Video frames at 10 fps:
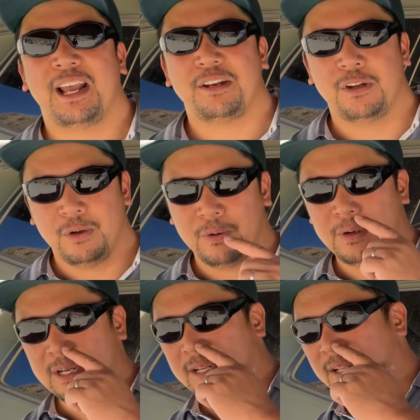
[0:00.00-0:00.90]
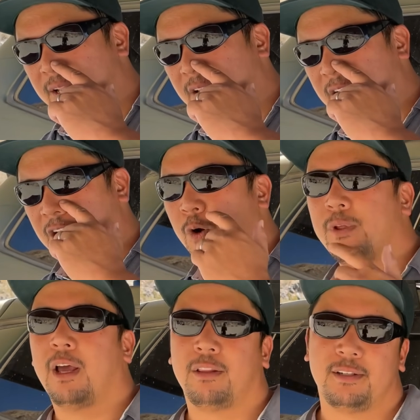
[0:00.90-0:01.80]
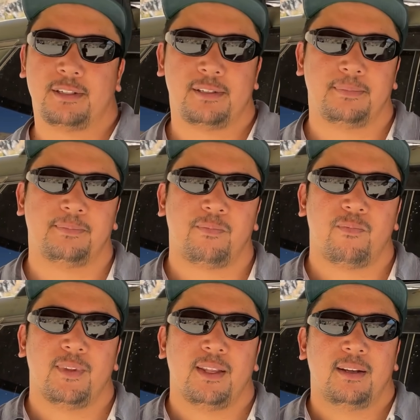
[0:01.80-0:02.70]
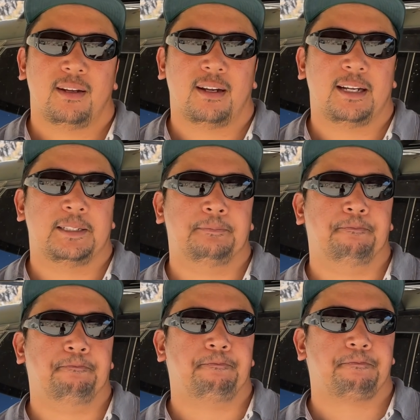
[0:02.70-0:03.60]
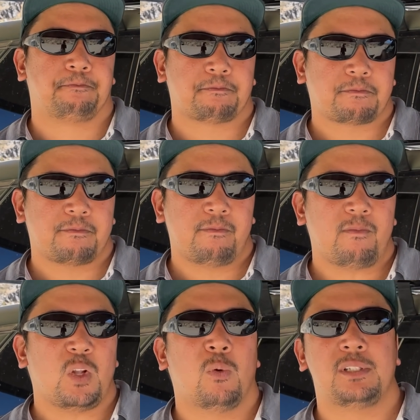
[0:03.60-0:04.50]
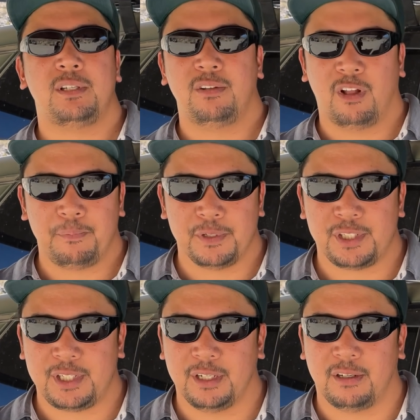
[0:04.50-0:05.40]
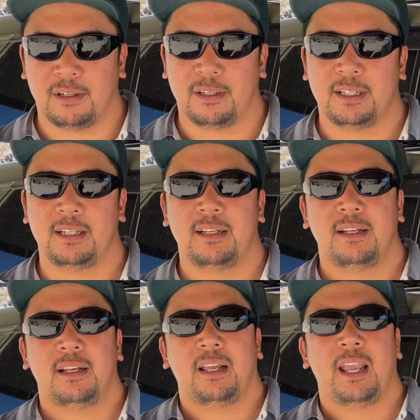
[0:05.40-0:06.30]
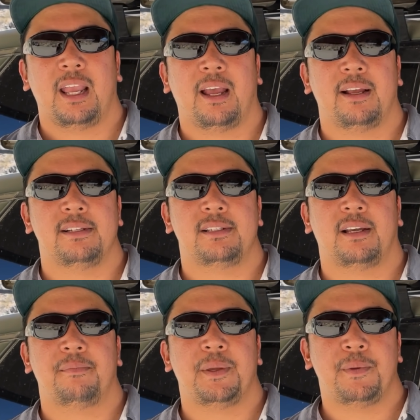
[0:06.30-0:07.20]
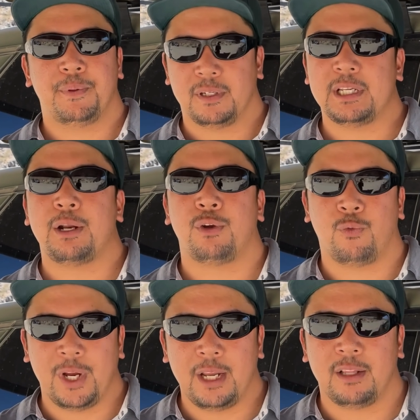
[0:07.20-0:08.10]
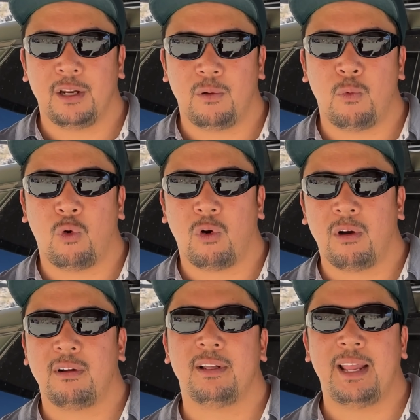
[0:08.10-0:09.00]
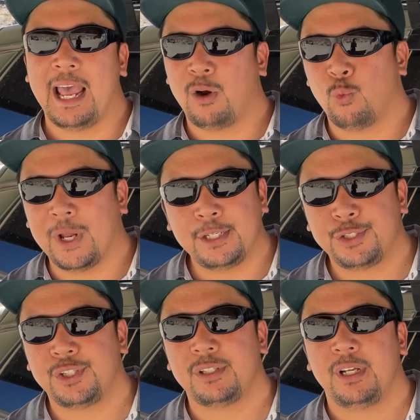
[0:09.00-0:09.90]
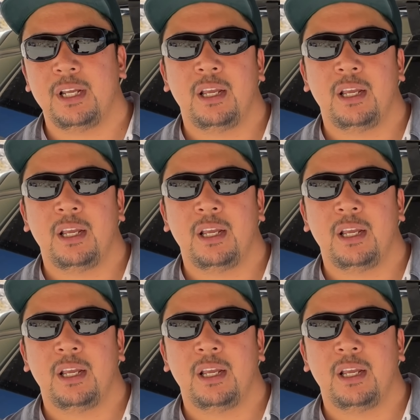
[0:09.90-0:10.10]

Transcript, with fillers: that you go with others. Um, once you develop your skill and uh, maybe build out your rig a little more, add a winch,